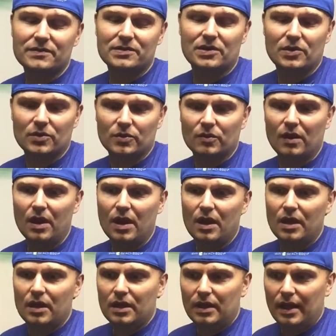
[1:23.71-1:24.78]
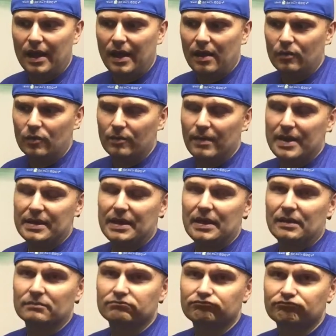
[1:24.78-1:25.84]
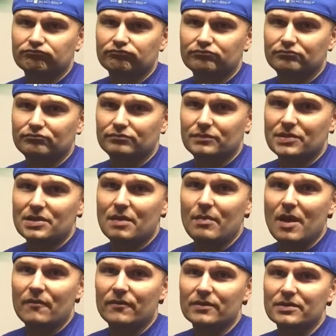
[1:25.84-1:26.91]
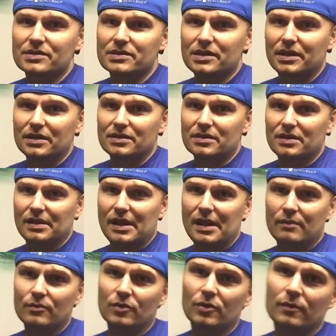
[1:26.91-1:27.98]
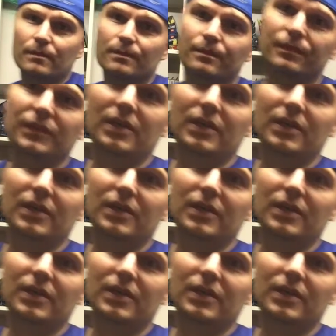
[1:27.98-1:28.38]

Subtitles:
So we're making some efforts to get to the game room.